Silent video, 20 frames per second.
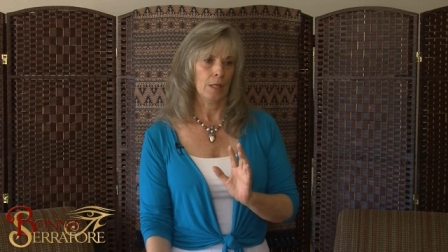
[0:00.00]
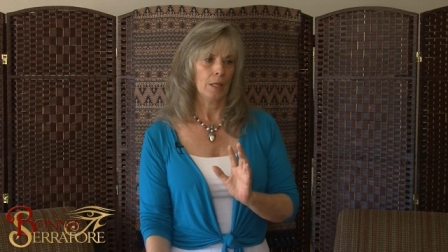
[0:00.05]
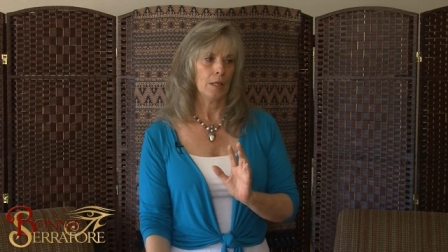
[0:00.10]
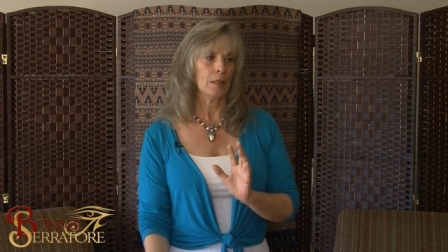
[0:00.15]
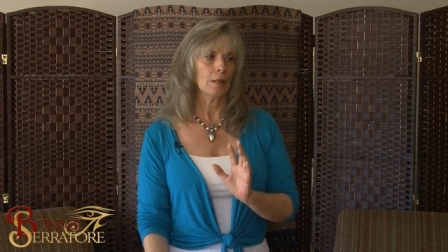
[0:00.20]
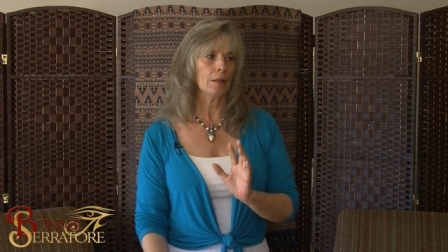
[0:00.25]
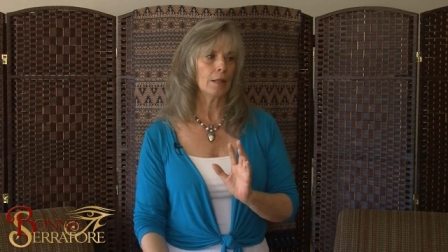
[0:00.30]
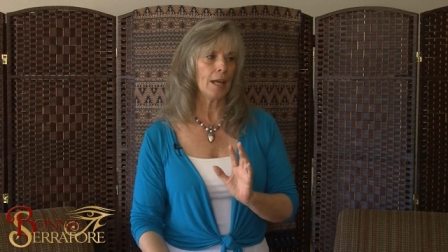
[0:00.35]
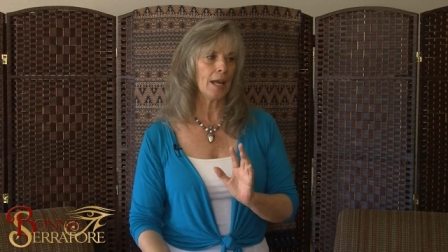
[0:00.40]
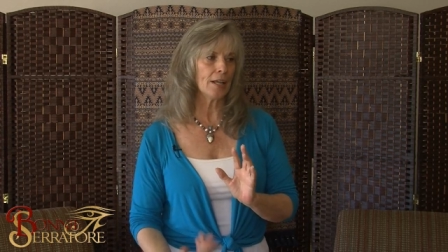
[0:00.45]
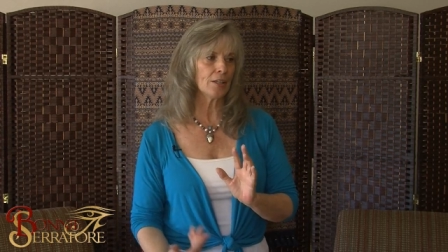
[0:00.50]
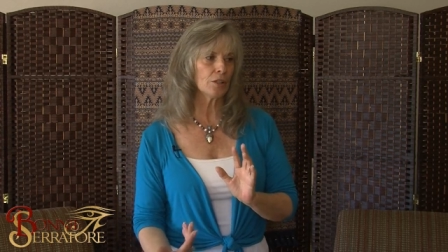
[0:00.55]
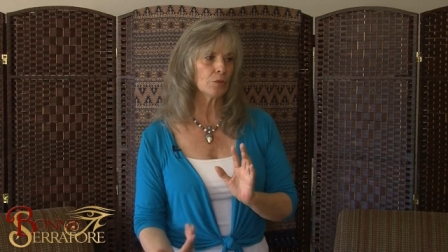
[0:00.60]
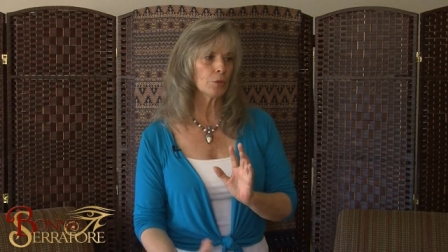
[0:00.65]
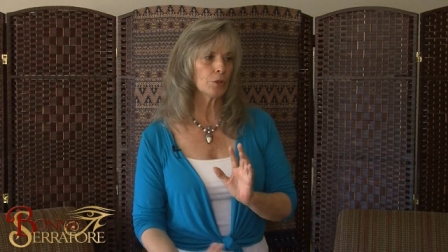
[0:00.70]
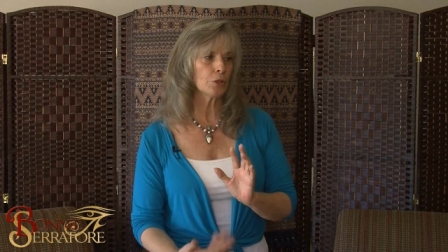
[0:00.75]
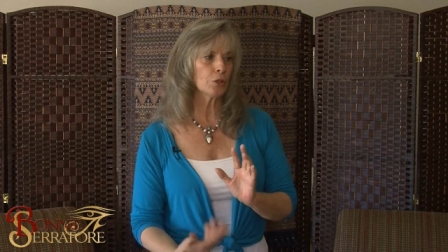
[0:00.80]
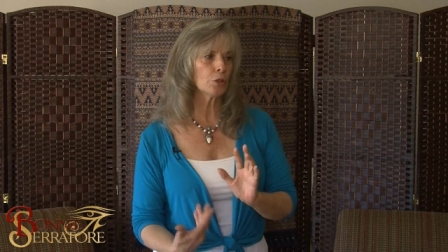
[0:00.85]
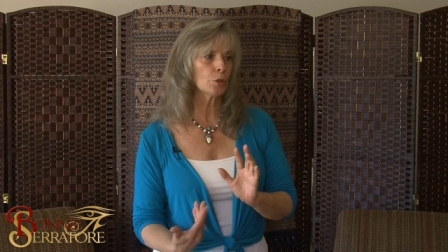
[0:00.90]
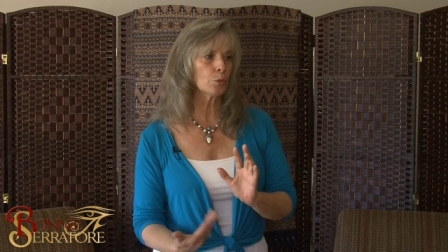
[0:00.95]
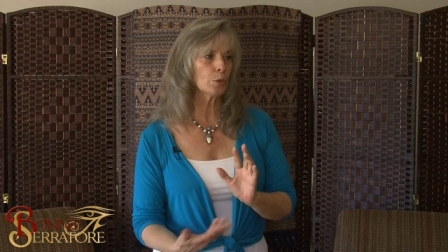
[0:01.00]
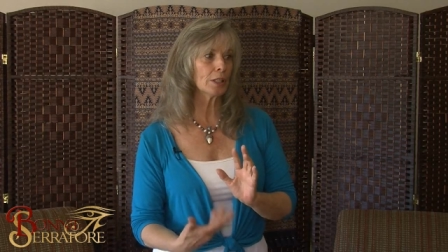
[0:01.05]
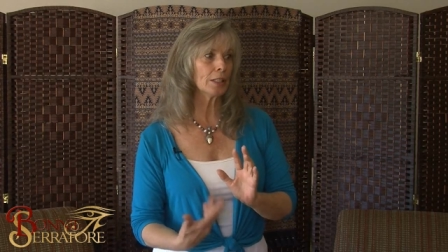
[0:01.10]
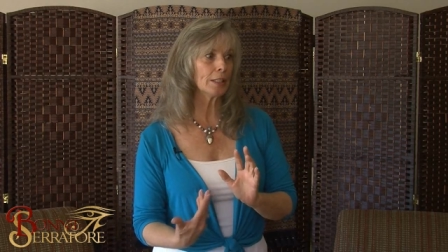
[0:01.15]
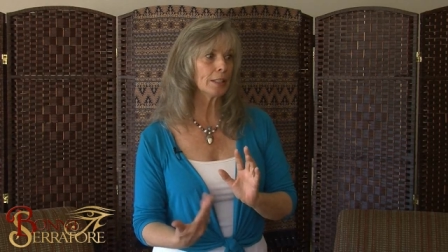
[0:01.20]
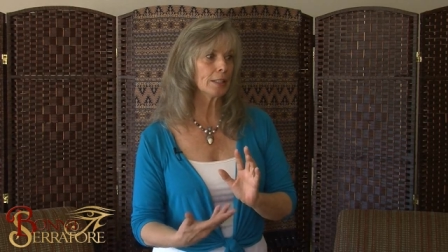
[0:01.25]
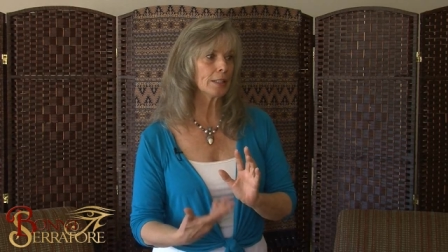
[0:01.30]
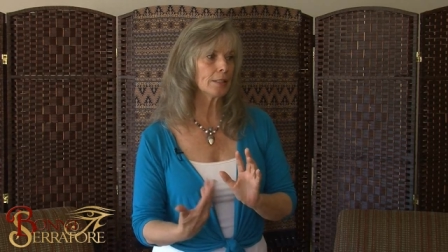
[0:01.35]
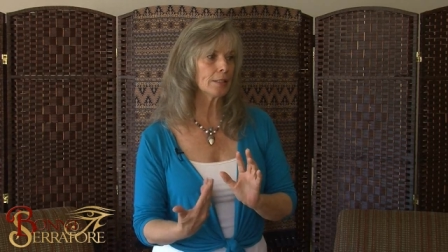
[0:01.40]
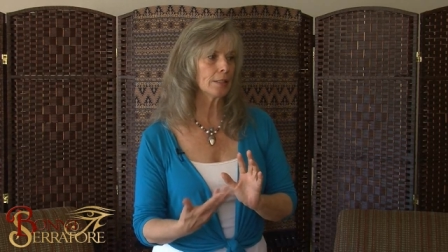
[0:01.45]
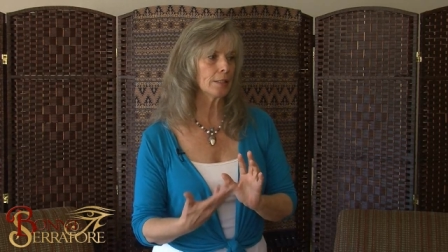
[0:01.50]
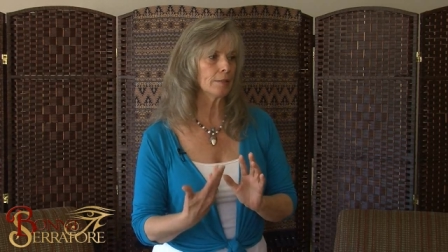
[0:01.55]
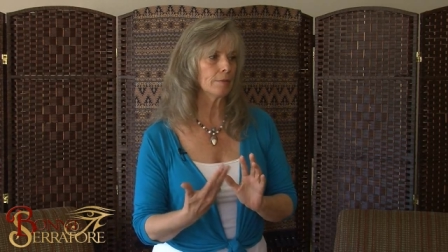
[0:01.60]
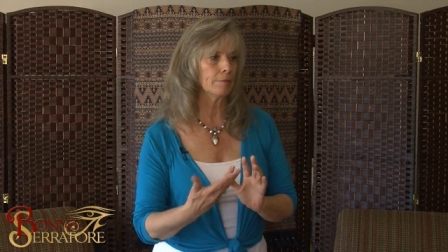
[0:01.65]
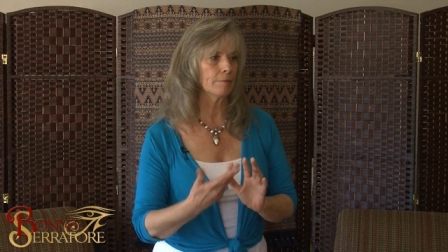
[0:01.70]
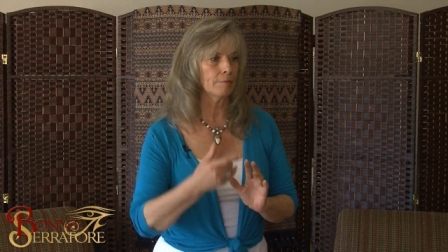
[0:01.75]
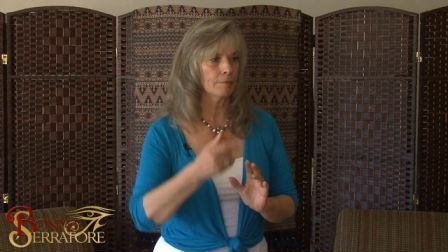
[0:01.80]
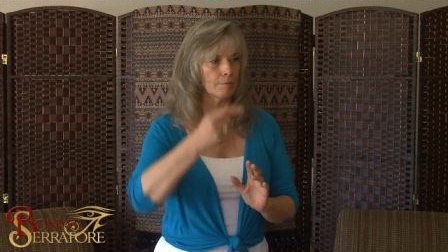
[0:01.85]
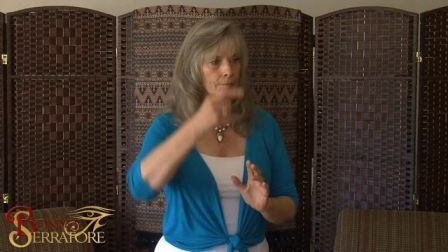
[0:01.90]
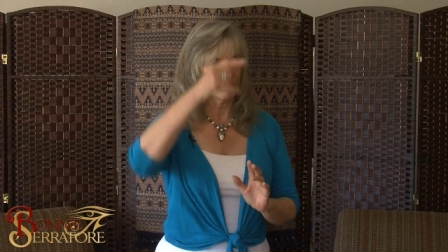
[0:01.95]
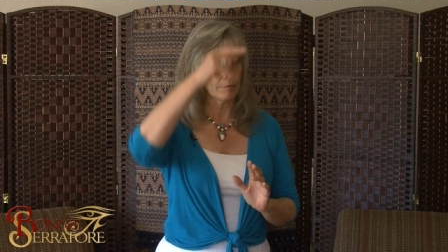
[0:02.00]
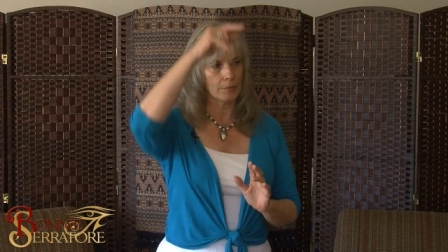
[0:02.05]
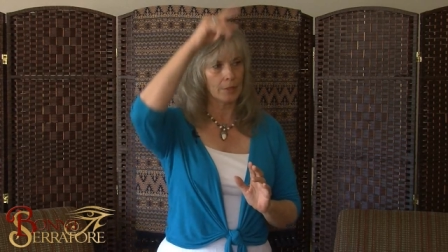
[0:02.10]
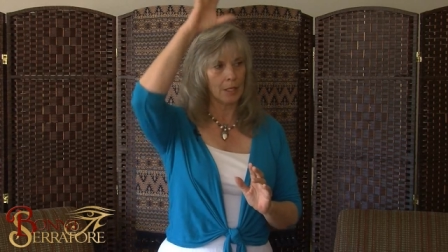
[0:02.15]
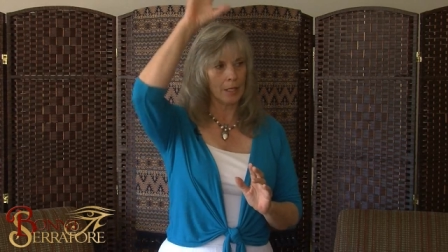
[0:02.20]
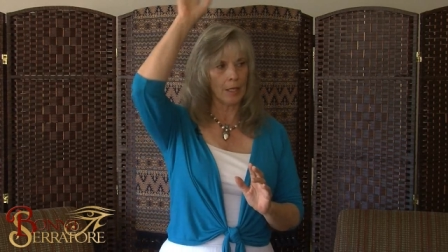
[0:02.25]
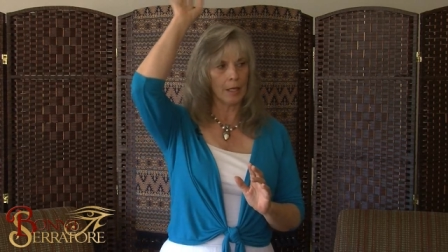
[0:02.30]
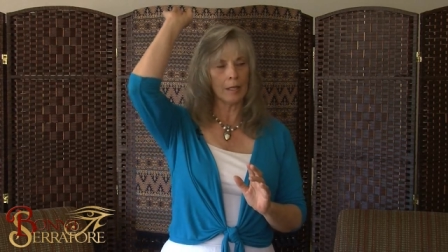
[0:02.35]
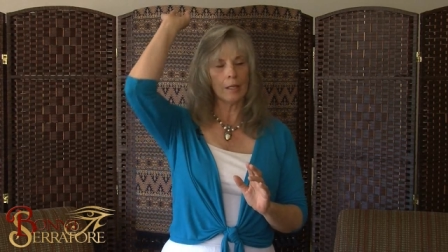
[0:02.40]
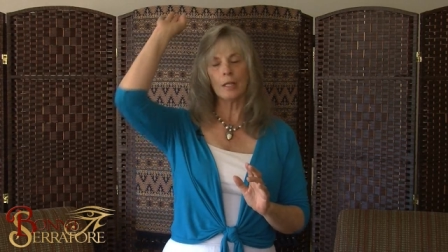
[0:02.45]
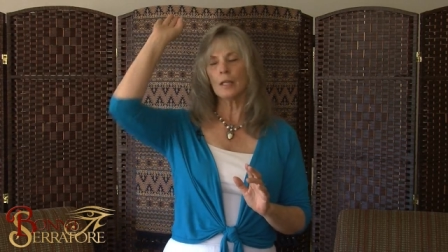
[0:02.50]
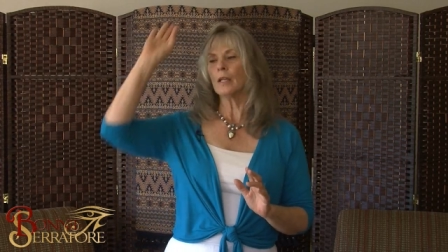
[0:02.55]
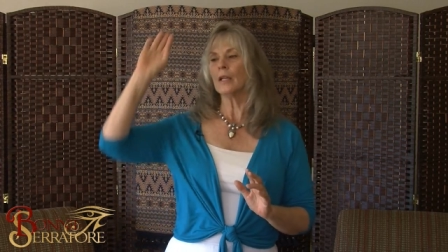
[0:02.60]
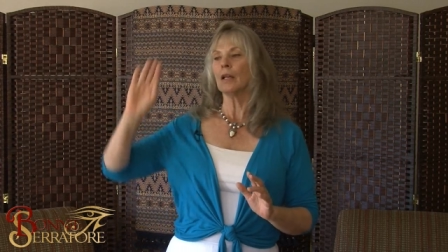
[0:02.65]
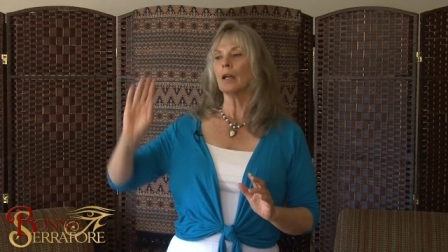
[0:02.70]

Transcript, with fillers: That's when you're releasing, okay?